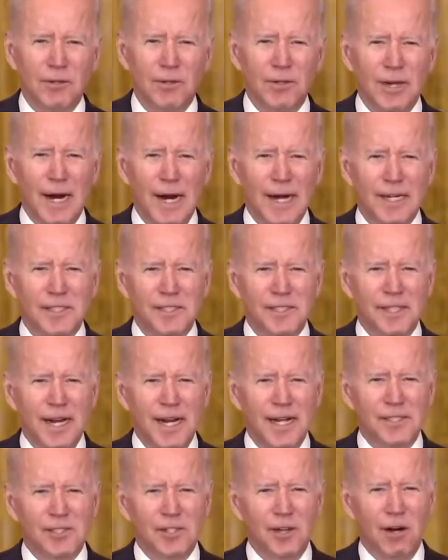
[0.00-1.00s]
The United
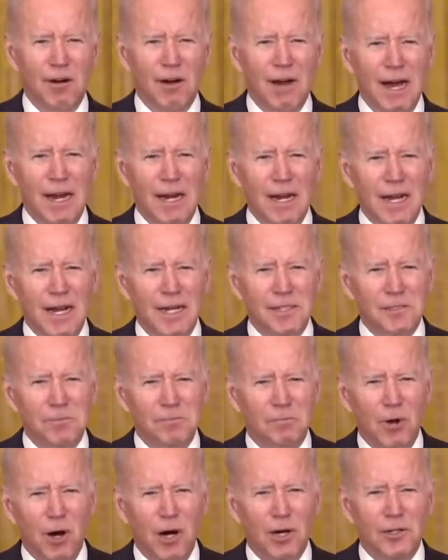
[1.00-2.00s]
States and our allies
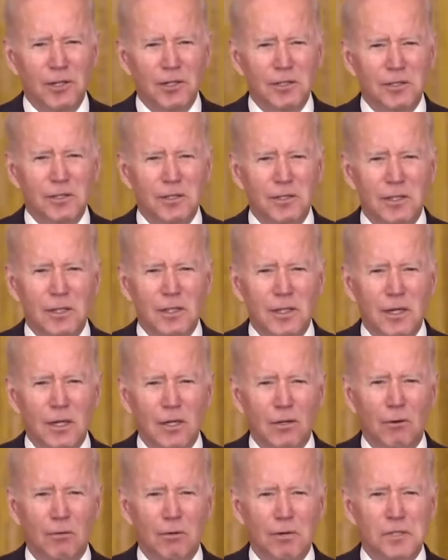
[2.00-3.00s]
and partners
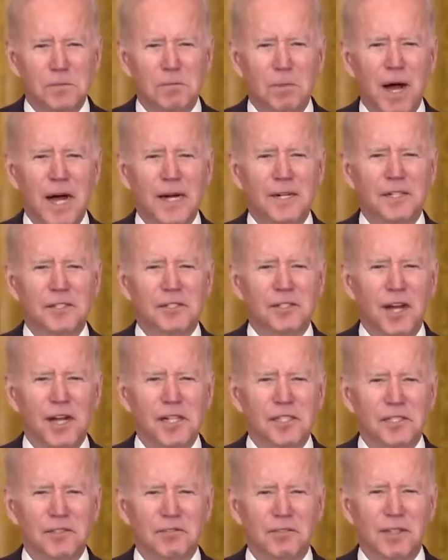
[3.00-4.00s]
will respond
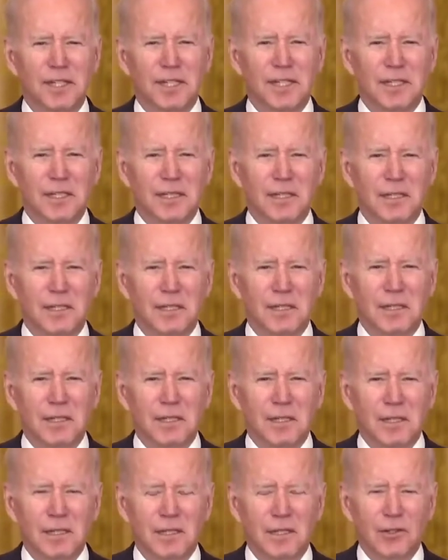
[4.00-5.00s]
decisively.
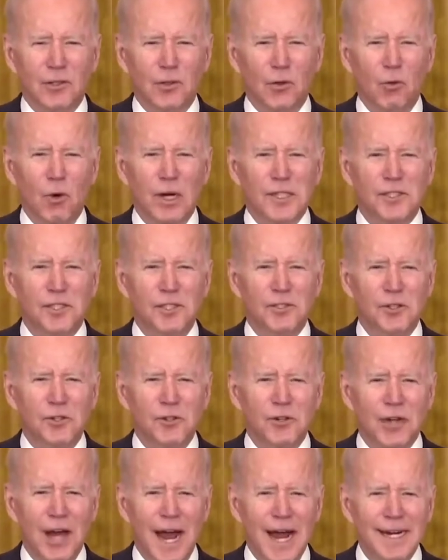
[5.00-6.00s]
The West is
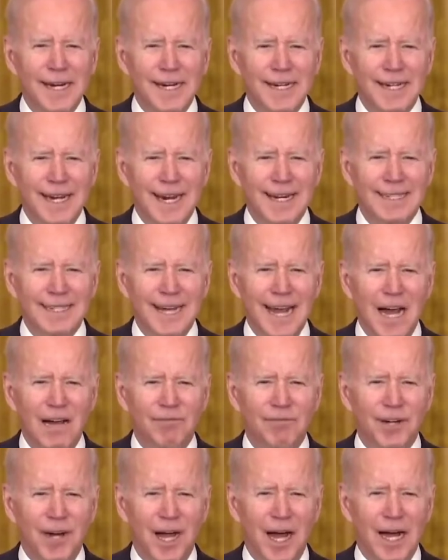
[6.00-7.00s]
united and
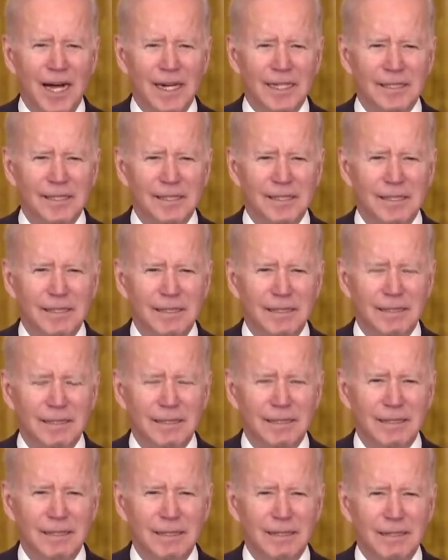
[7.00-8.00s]
galvanized.
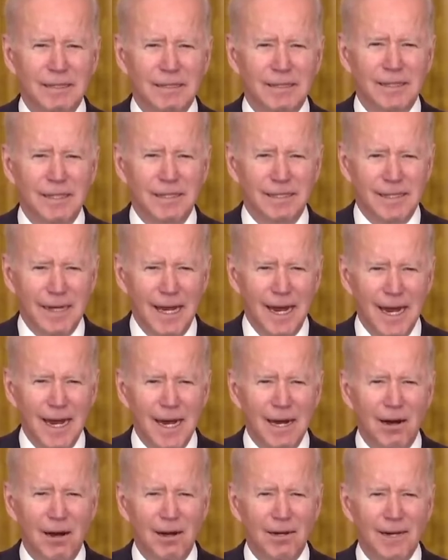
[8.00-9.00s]

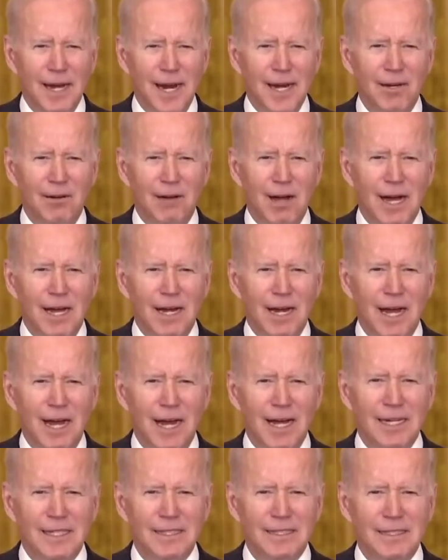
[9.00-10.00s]
Today, our NATO
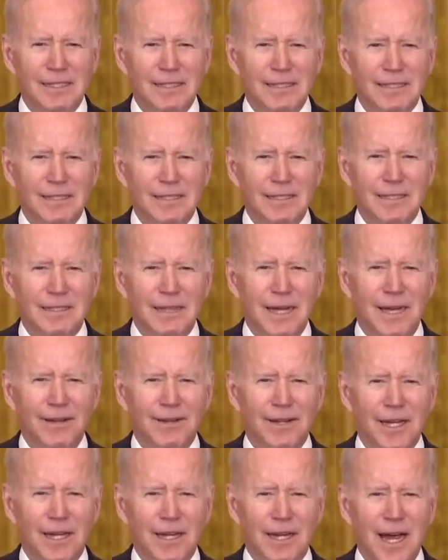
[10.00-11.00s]
allies
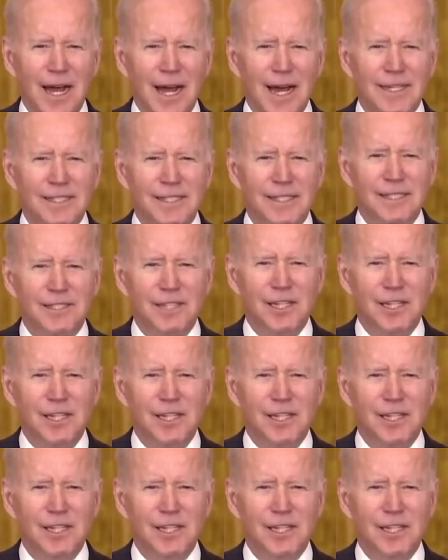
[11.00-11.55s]
and the alliance